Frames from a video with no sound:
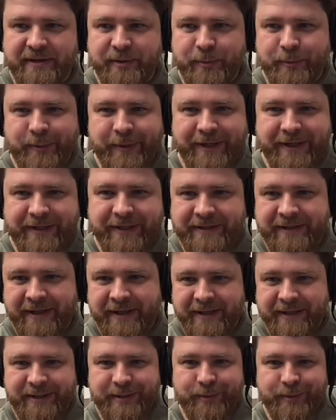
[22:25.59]

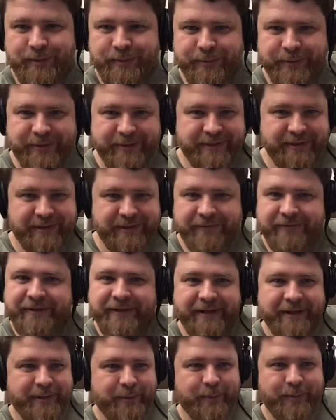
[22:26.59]
Otherwise, you will receive
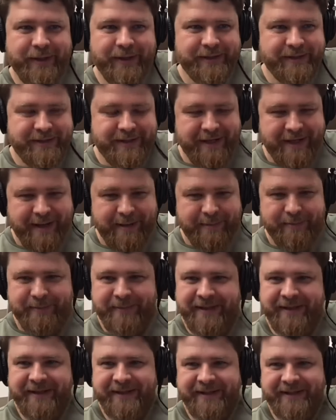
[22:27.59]
like
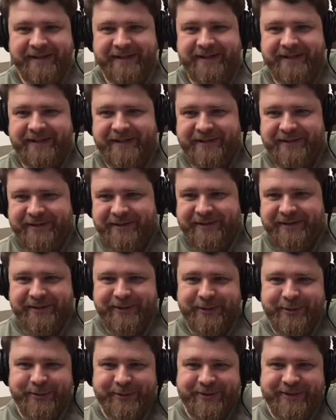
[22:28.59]
one-time
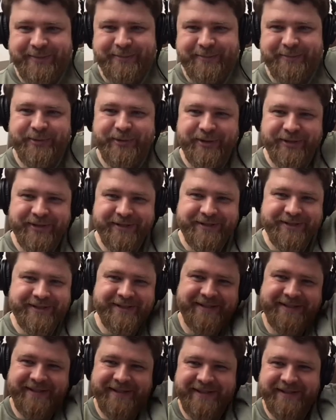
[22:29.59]
use
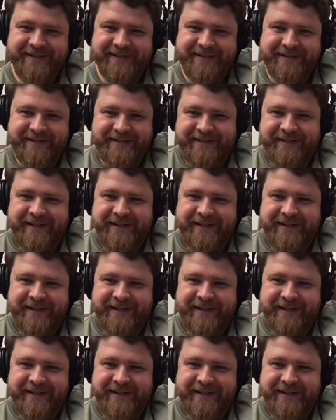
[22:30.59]
products that